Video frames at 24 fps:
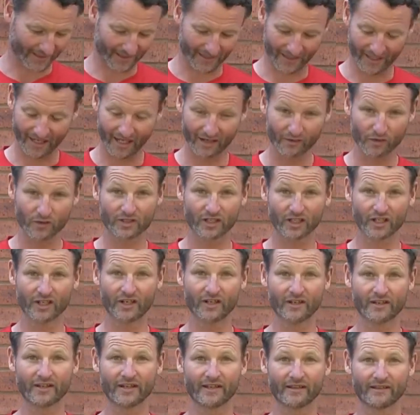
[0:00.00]
I've also
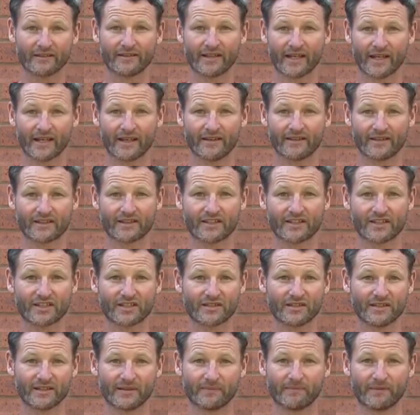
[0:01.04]
learned that this is
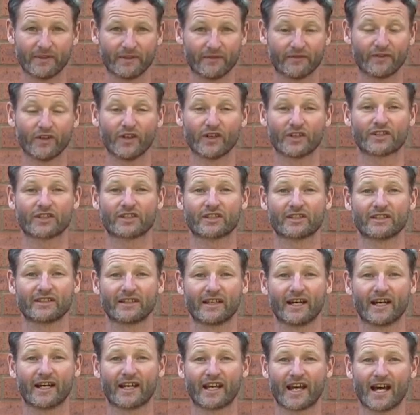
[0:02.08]
the first
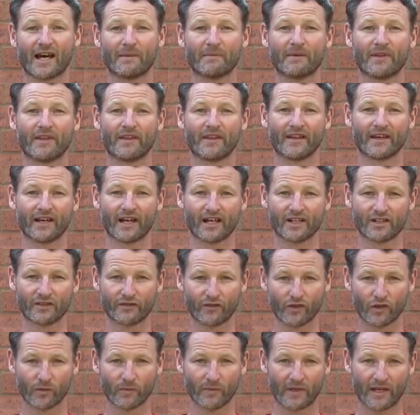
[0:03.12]
garment that
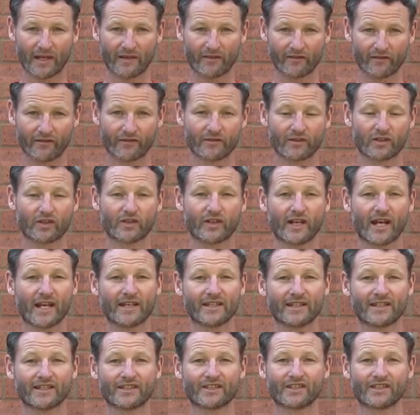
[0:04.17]
Hydraform have created,